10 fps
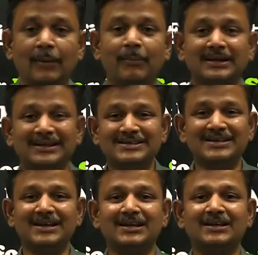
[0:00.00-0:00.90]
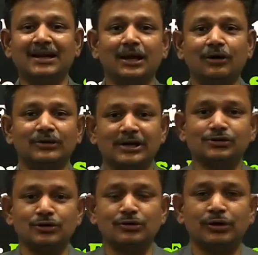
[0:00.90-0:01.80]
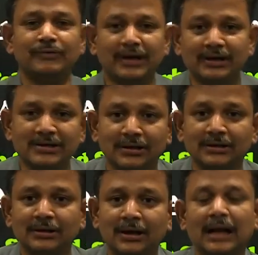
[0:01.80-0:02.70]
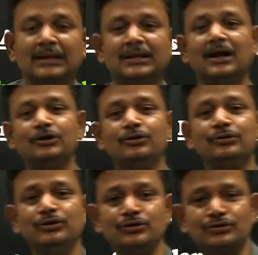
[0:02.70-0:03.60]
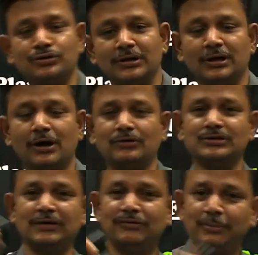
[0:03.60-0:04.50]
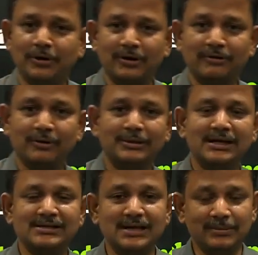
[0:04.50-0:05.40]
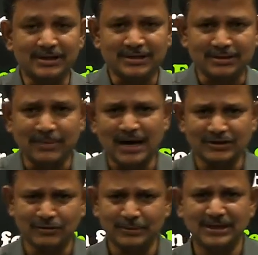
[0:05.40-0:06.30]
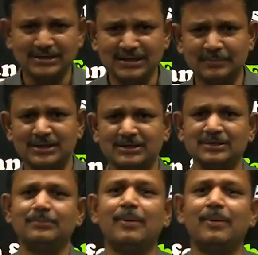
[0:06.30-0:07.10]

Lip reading: But this year, till now, there is no notification. There are news doing rounds that February will be the examination, March will be the examination,